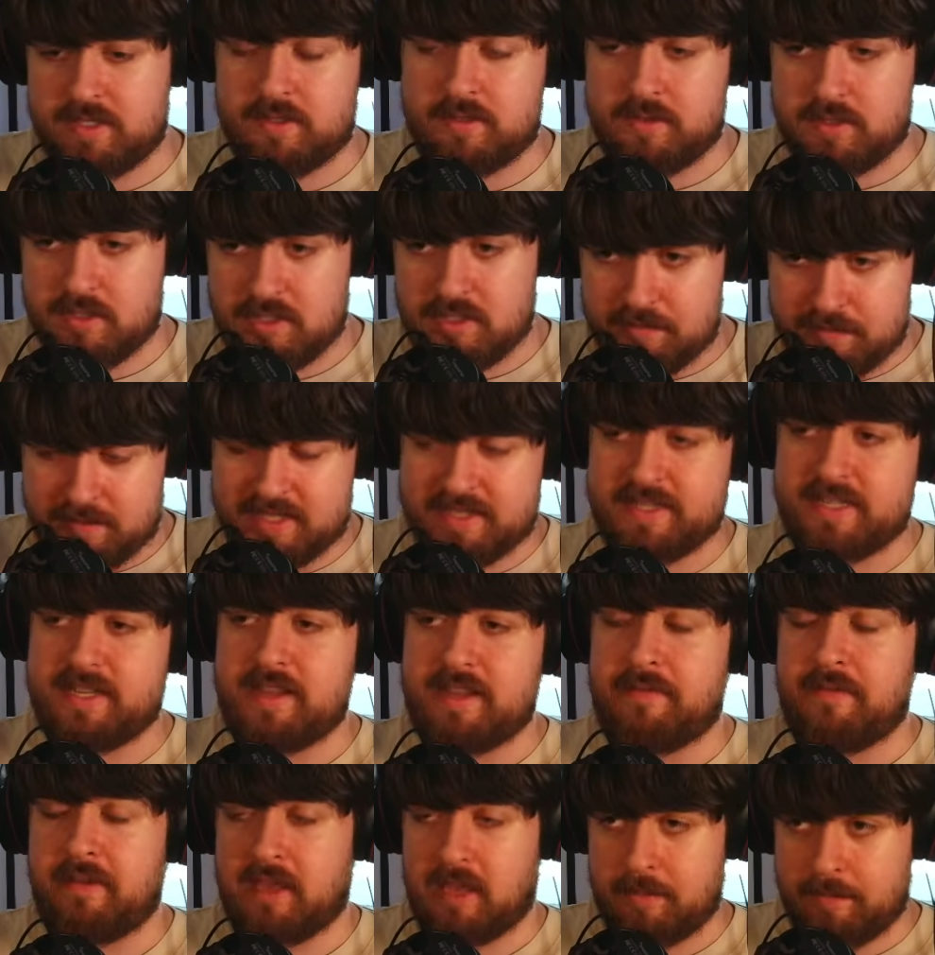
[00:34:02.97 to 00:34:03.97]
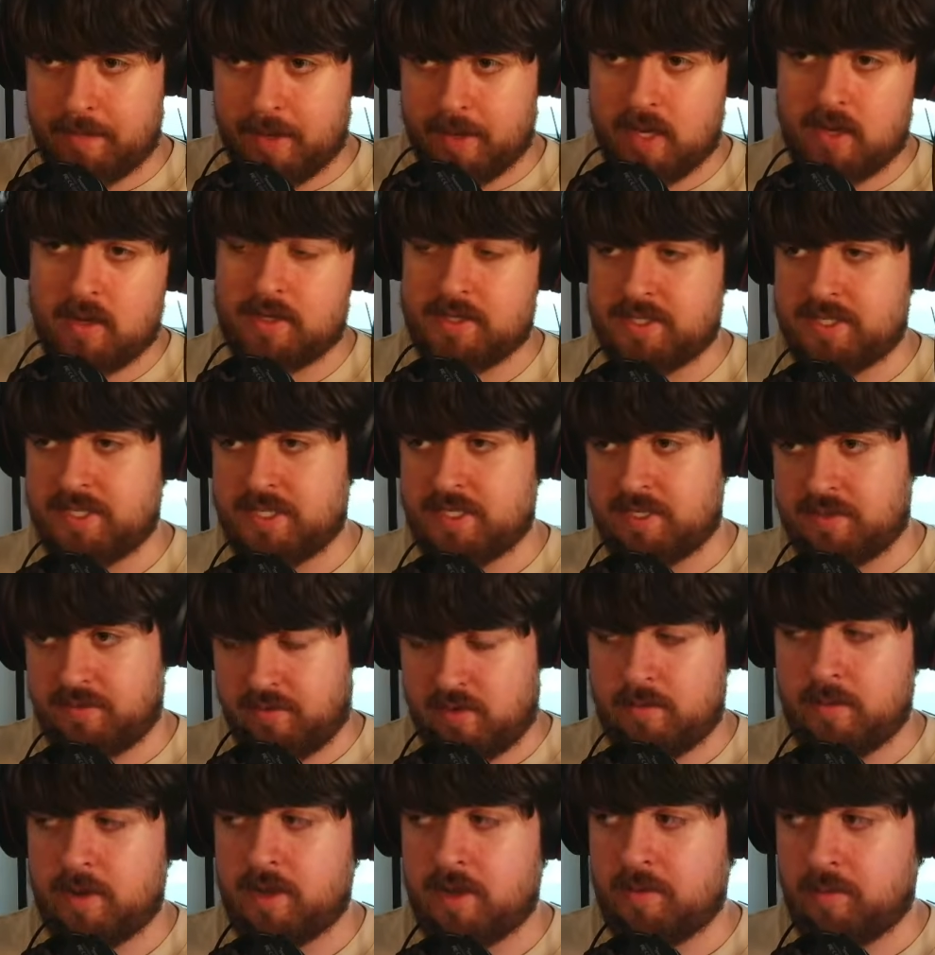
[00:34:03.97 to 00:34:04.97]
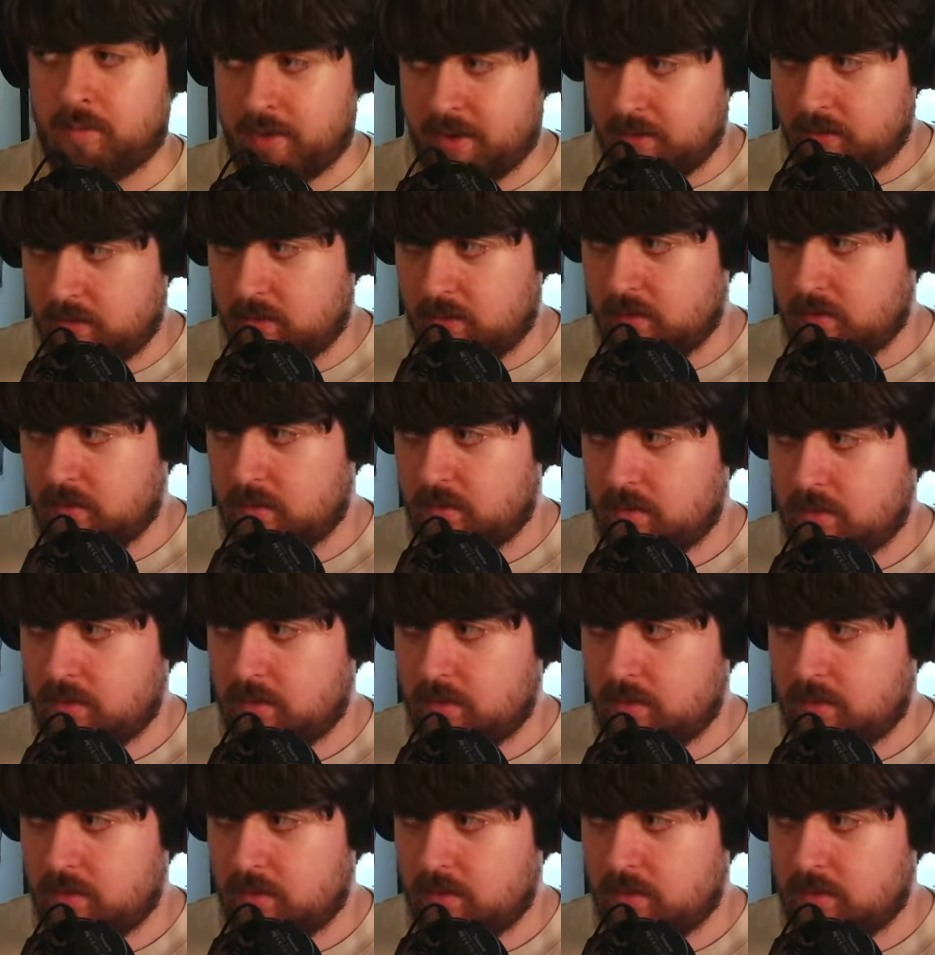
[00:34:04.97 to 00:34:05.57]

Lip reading: specific passes from Unreal.